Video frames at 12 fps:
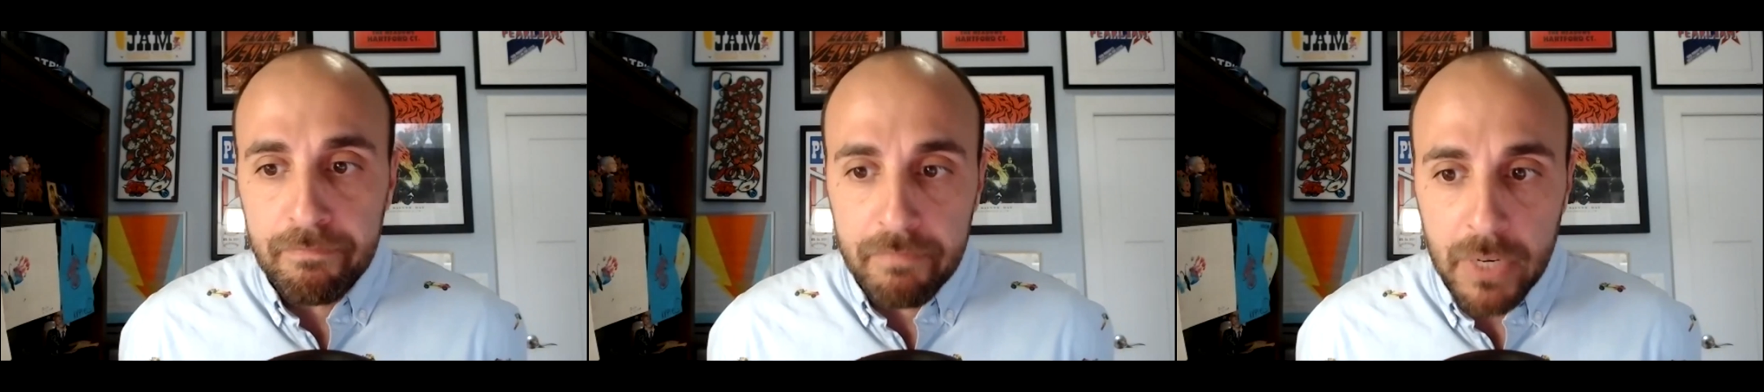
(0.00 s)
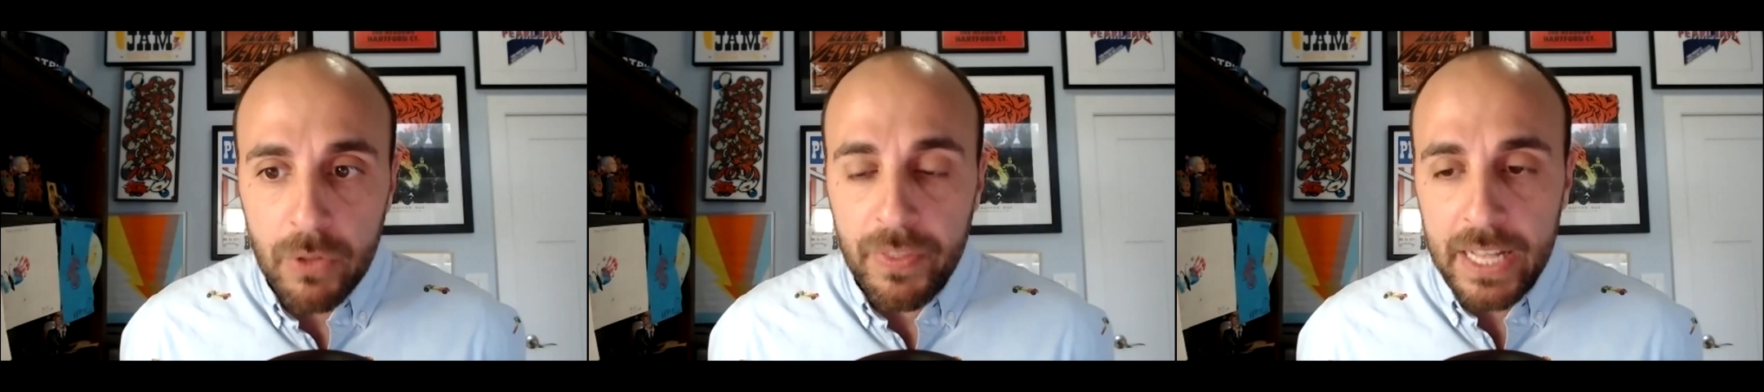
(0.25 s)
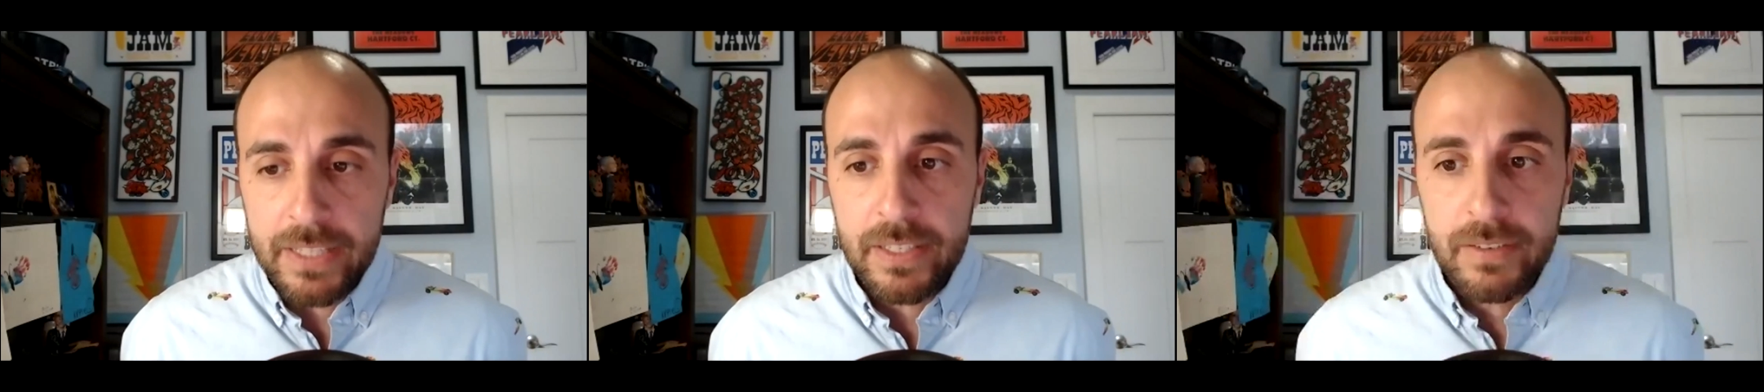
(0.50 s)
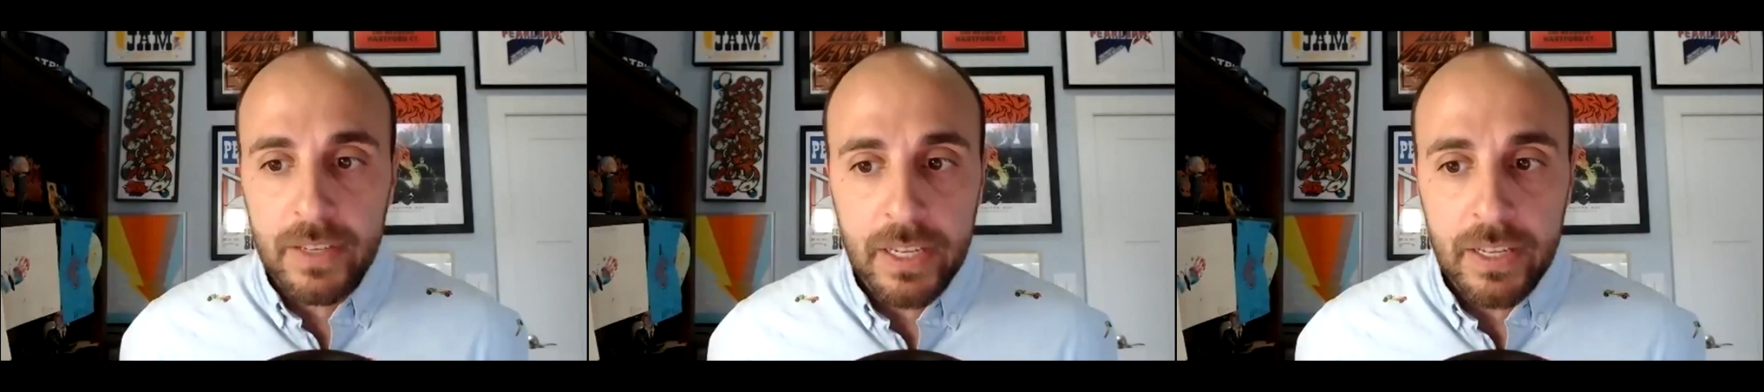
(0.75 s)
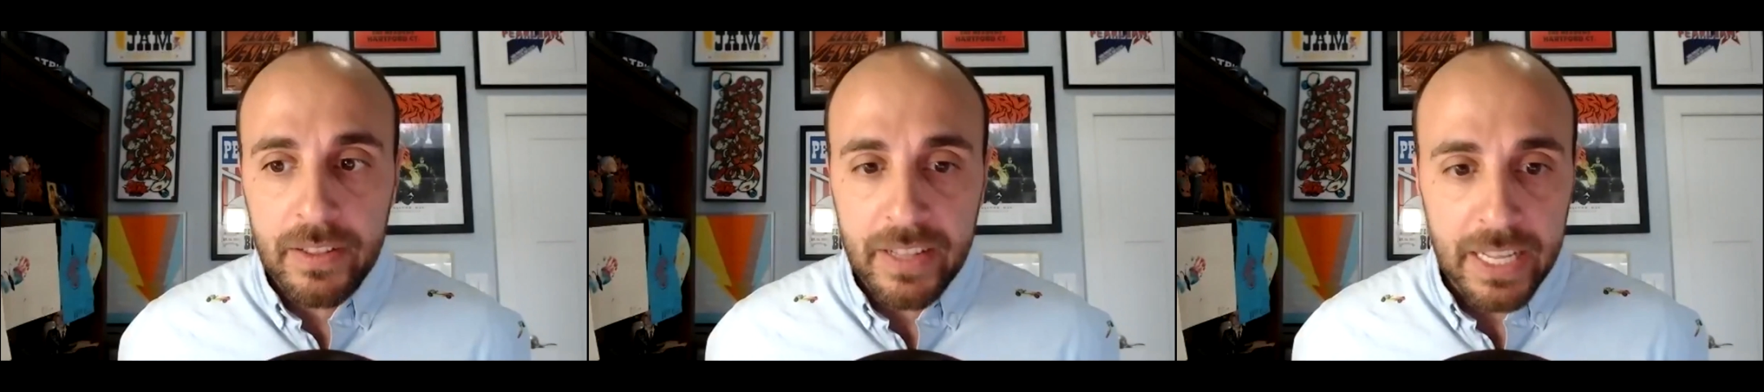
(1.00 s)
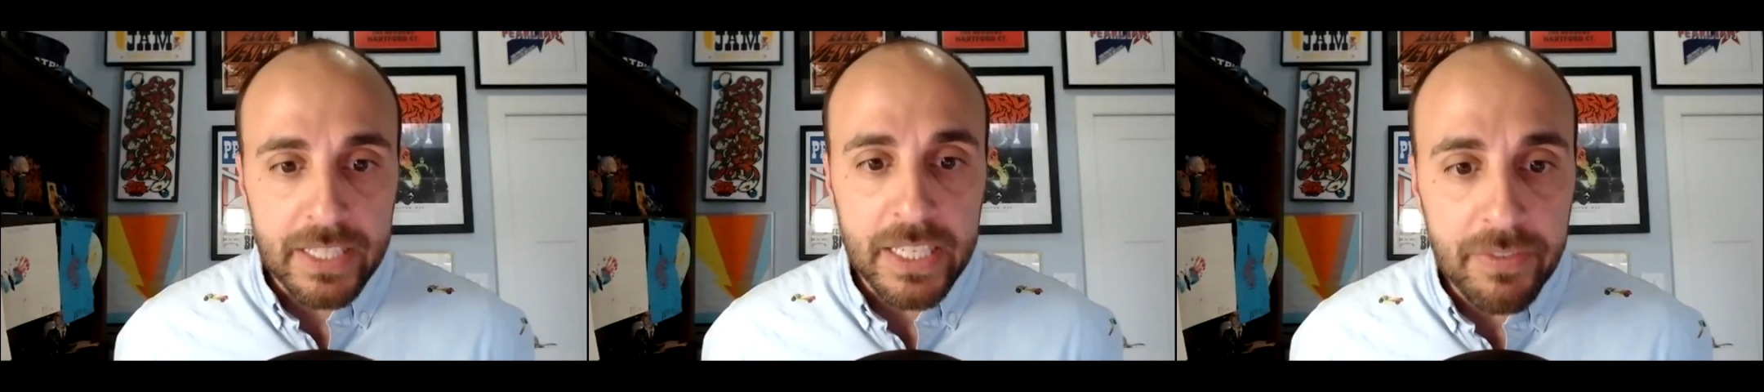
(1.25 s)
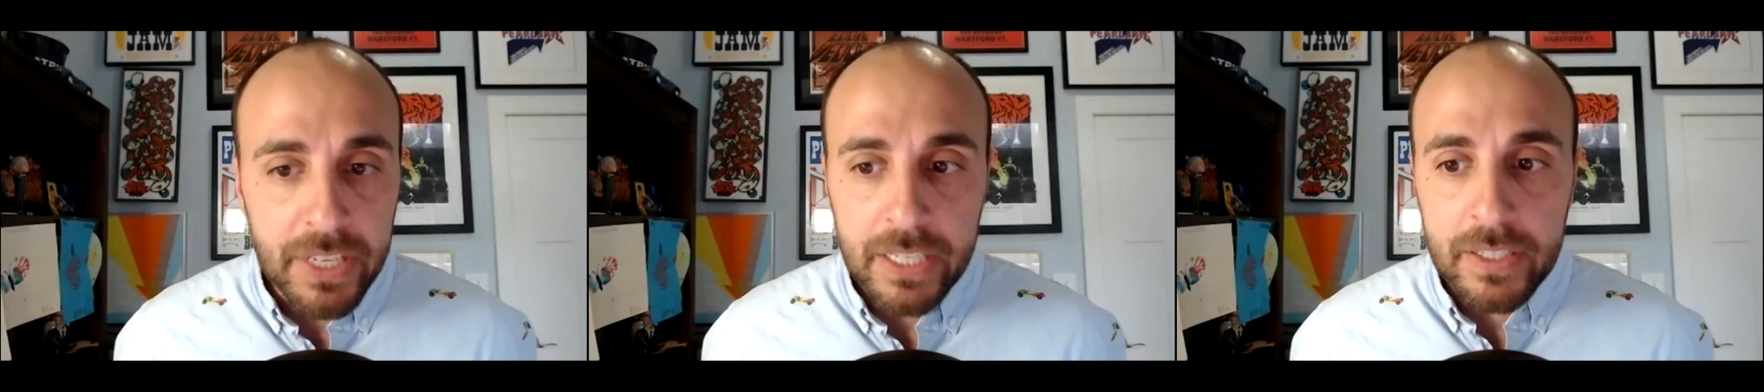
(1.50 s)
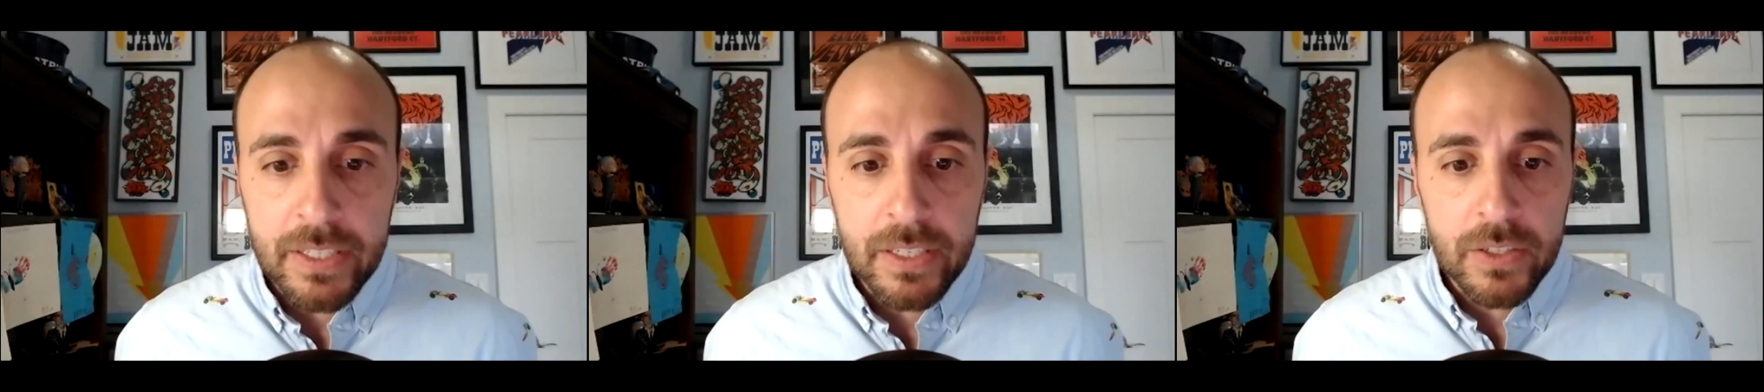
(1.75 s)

you know, that's EVs.